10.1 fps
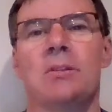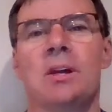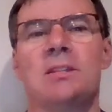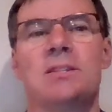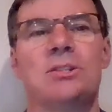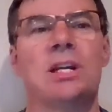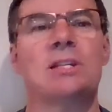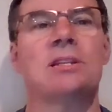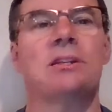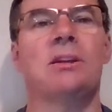that
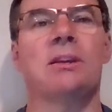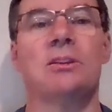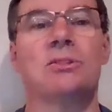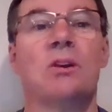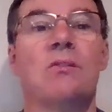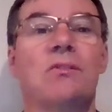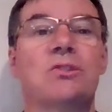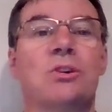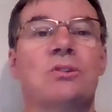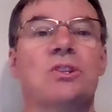suggested that conservative
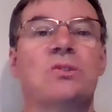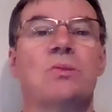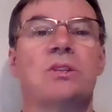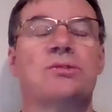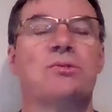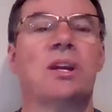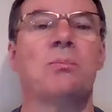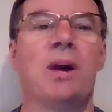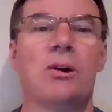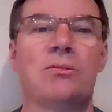churches with strict
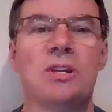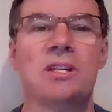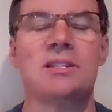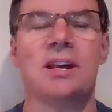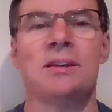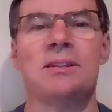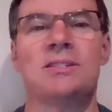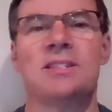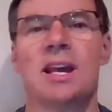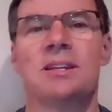boundaries and
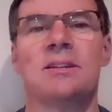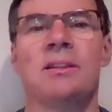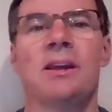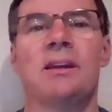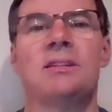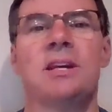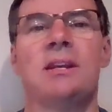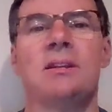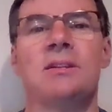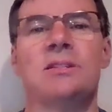sect-like
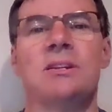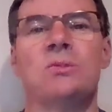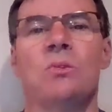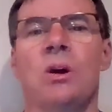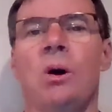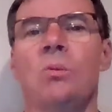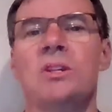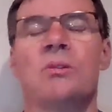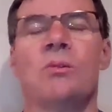tendencies would always